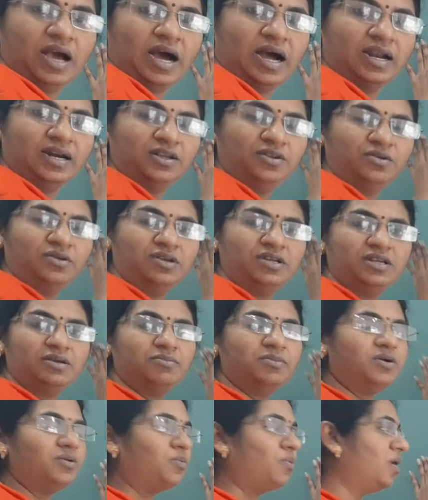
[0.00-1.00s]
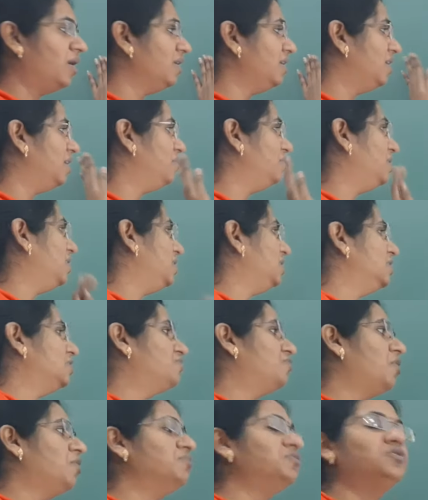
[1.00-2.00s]
and unit number 1 is
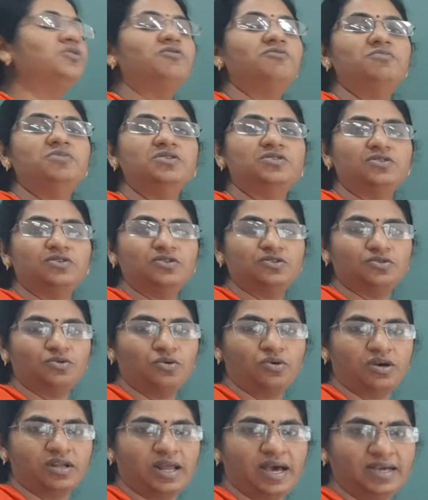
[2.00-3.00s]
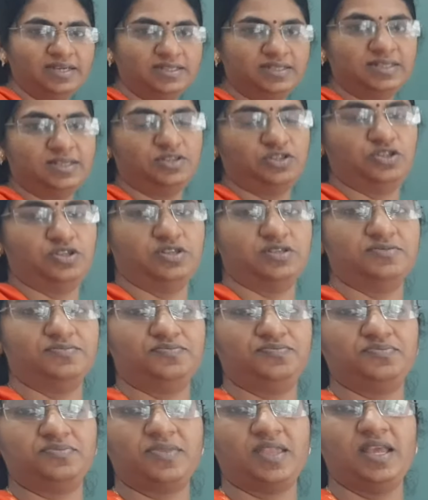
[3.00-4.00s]
forms of business
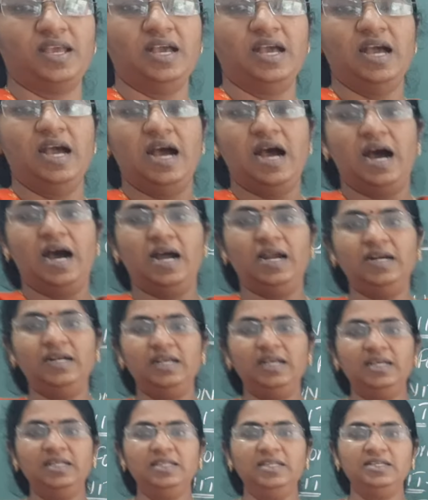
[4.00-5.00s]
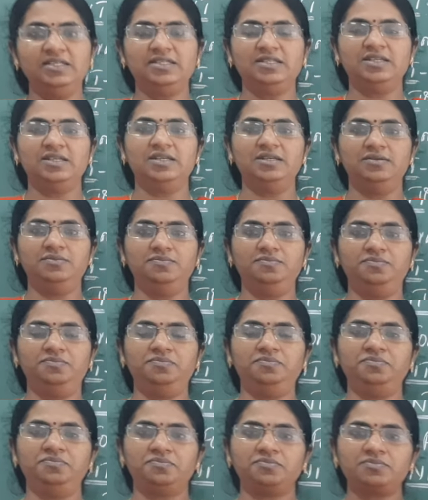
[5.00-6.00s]
organization. And in this
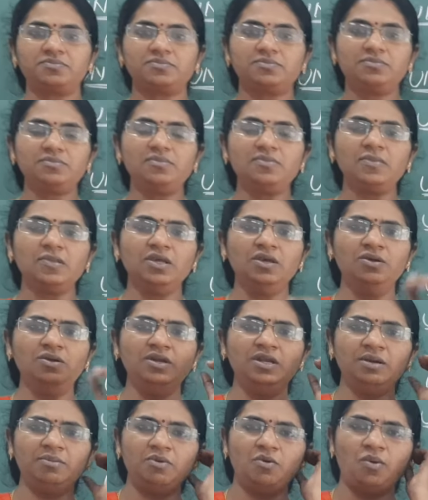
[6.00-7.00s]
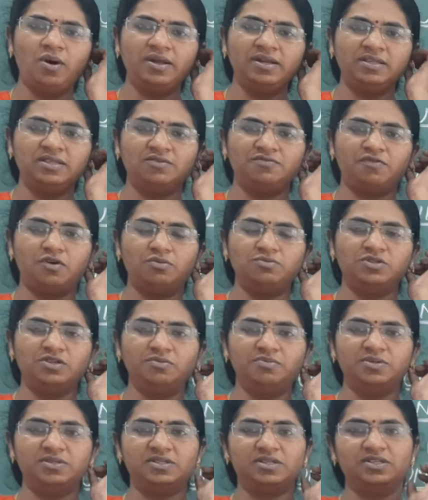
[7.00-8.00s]
unit number 1, in the forms
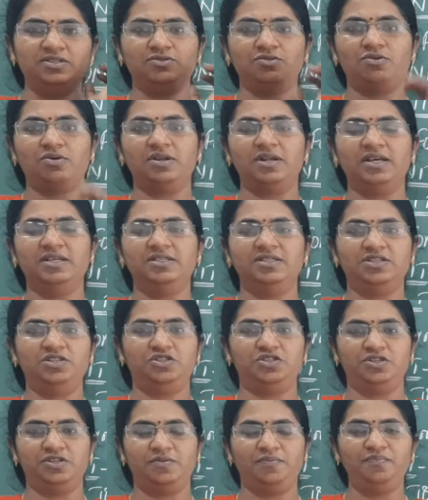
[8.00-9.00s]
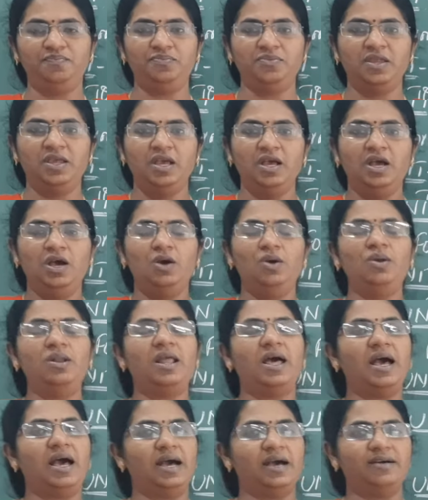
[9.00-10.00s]
of business organization, we
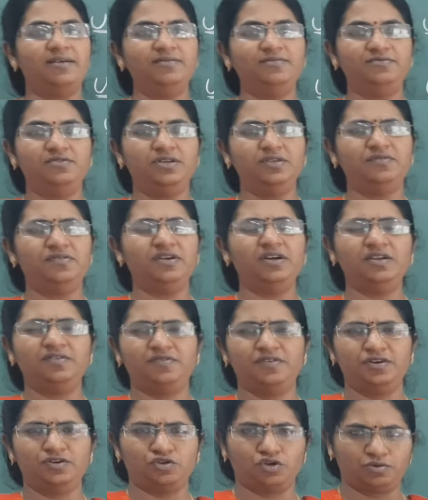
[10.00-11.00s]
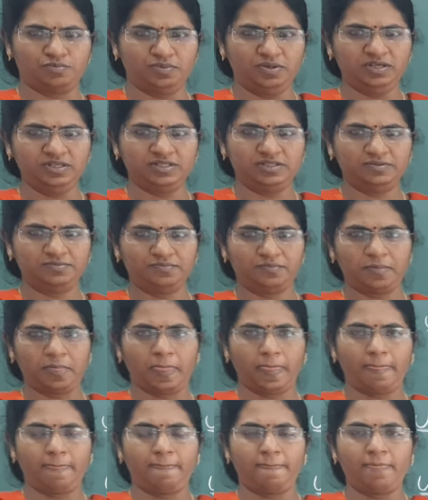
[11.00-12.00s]
will have different topics.
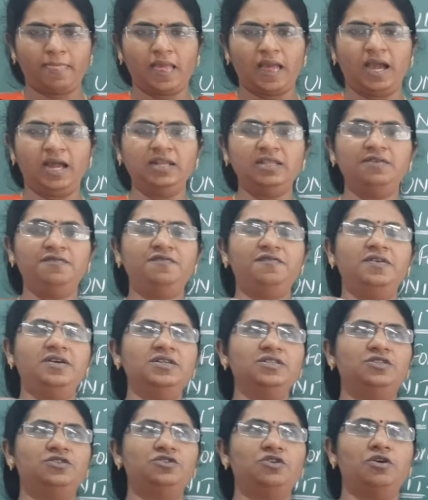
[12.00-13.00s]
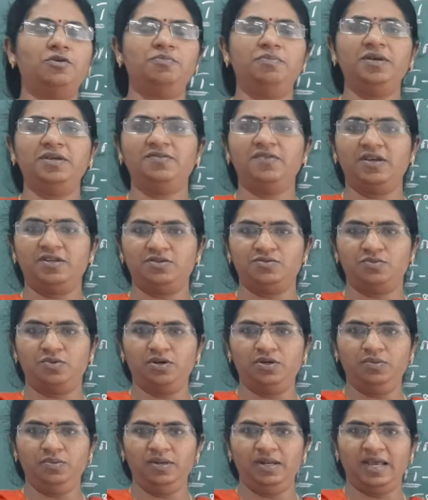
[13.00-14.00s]
And the first topic that
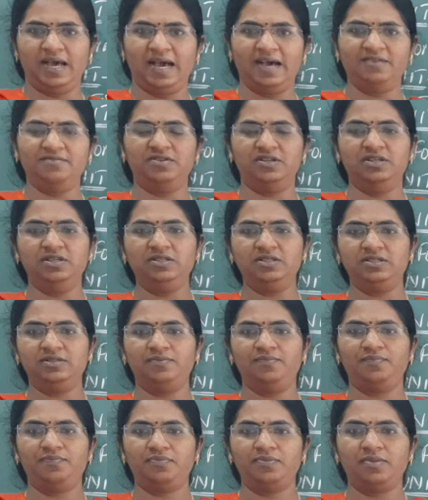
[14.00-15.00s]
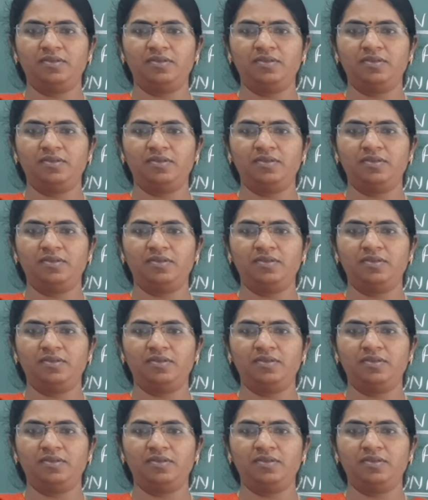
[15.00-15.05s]
what we will have is